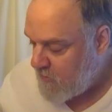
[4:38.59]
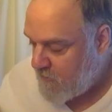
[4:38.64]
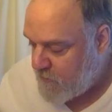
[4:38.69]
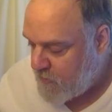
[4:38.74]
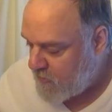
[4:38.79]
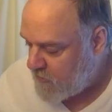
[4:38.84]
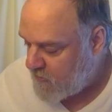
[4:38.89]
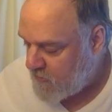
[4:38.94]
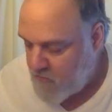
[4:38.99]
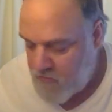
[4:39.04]

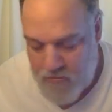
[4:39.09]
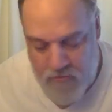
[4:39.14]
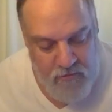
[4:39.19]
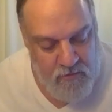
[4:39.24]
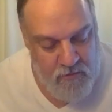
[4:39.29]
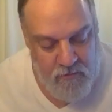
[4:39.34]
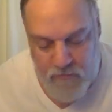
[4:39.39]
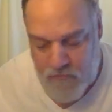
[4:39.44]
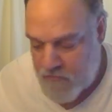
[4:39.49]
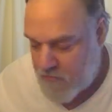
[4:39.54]
Put your
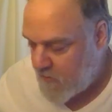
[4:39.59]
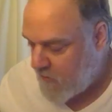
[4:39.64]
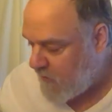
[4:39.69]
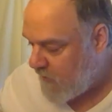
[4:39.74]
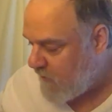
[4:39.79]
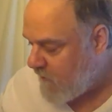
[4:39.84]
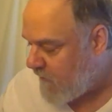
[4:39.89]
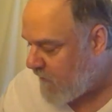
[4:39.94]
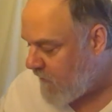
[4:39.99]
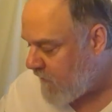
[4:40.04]
own
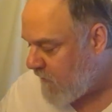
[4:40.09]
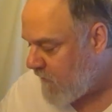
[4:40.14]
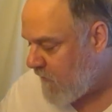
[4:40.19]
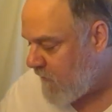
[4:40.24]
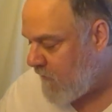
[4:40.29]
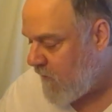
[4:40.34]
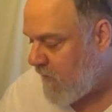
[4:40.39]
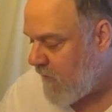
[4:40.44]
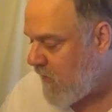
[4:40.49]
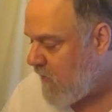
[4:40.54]
together,
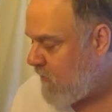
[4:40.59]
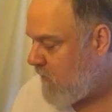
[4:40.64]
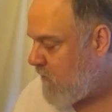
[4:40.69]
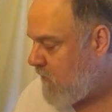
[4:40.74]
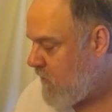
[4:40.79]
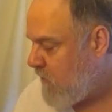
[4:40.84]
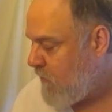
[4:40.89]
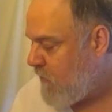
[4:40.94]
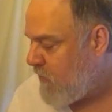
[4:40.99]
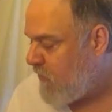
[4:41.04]
you know.
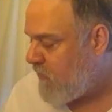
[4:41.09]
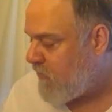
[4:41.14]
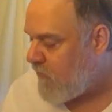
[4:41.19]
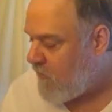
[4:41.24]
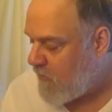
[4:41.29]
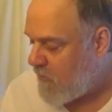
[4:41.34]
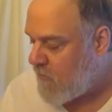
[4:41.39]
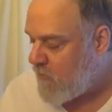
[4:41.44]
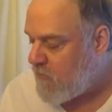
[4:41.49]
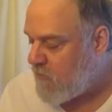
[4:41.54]
Put
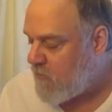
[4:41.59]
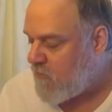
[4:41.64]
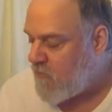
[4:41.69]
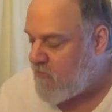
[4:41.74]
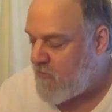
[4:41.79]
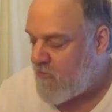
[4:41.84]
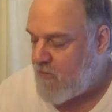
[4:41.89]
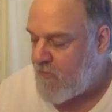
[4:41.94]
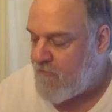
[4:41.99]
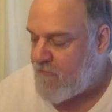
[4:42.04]
your own
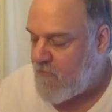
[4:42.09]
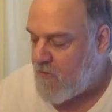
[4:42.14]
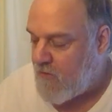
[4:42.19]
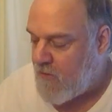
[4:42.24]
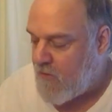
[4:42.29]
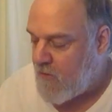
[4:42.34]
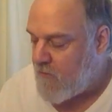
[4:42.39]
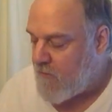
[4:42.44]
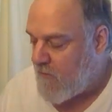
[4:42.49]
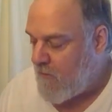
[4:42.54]
stuff
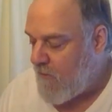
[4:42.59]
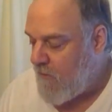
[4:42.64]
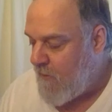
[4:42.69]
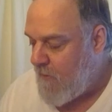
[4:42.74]
together.